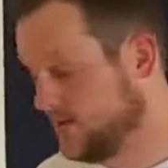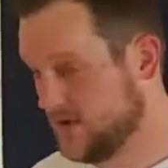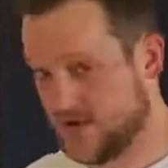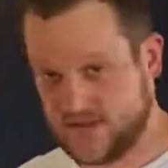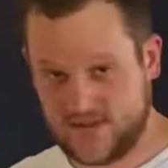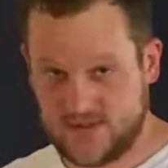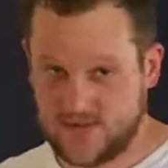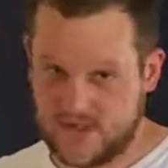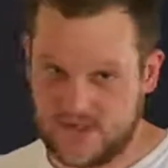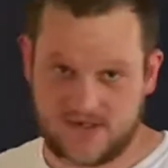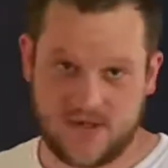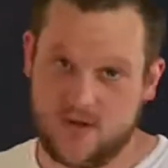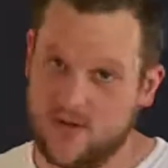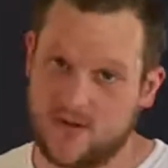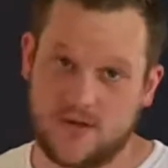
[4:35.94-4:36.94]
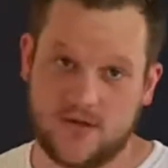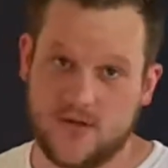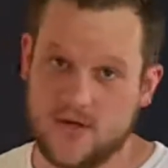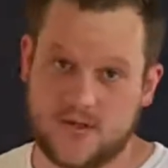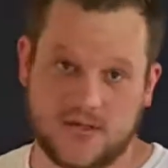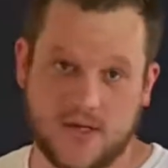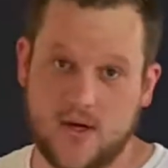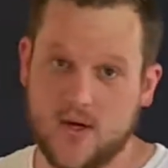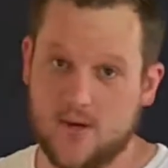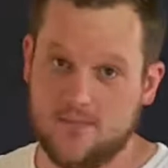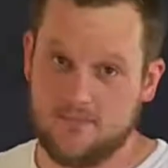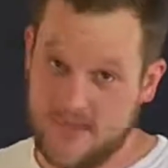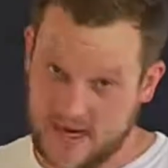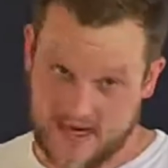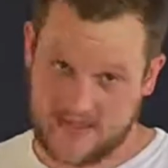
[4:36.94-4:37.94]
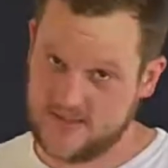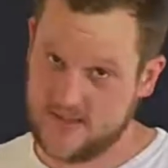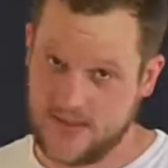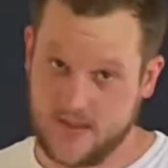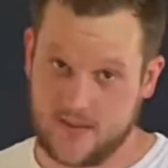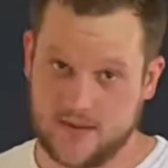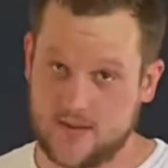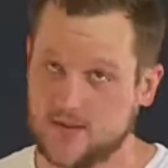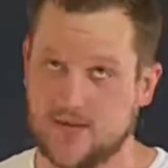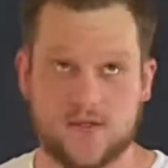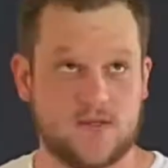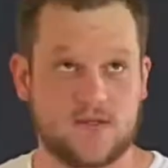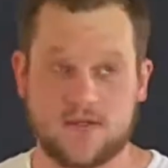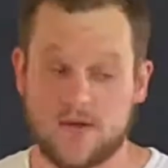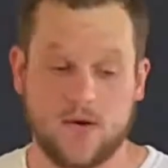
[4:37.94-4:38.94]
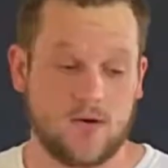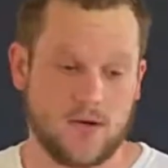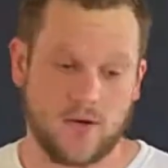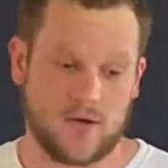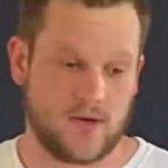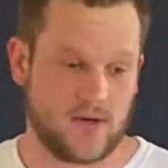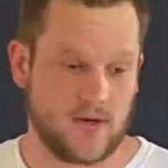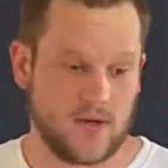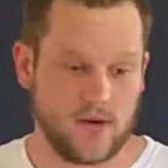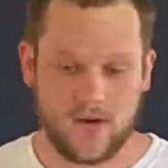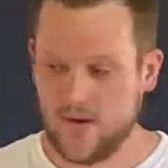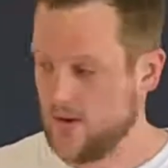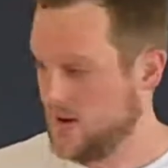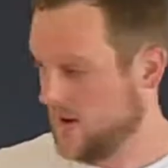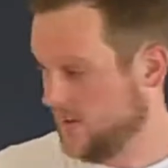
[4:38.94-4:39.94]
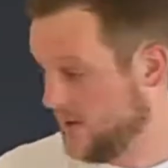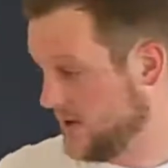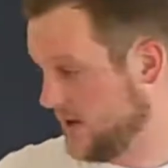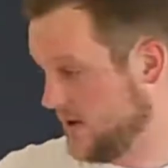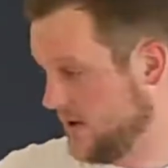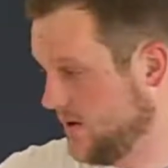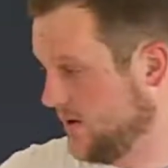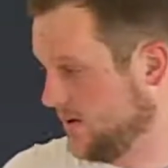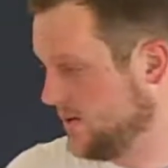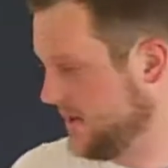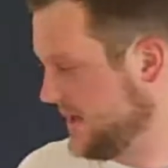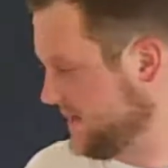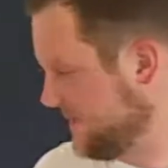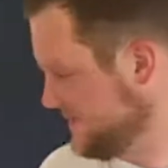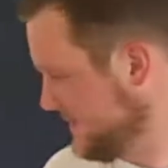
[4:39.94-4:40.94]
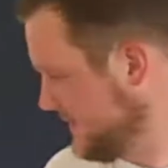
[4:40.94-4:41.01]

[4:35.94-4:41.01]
which this oak looks amazing. It looks so good in here. We got a whole lot of the